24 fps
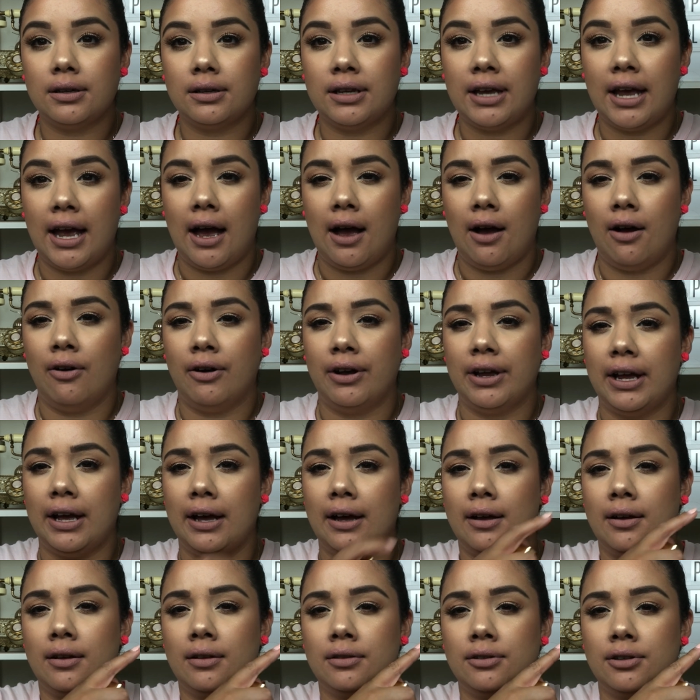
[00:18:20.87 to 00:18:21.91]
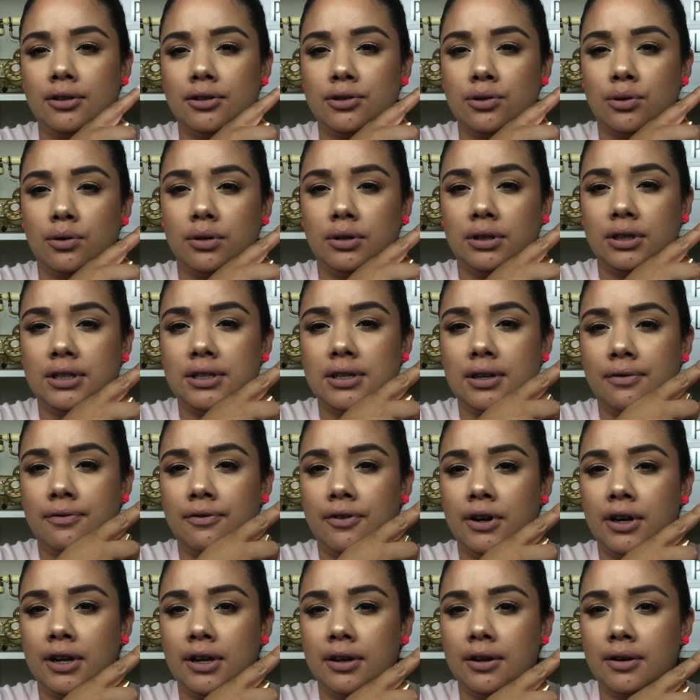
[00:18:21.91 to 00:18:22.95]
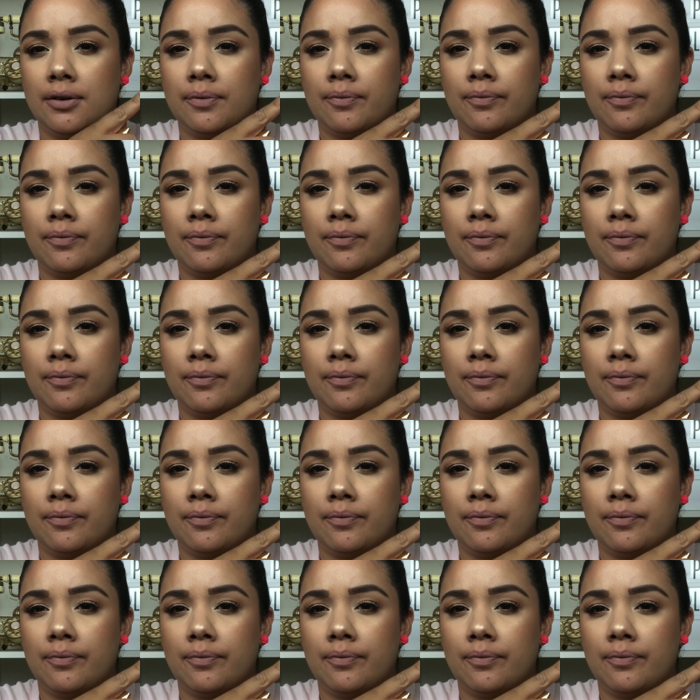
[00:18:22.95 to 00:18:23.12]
Yeah, oh yeah, they're totally different.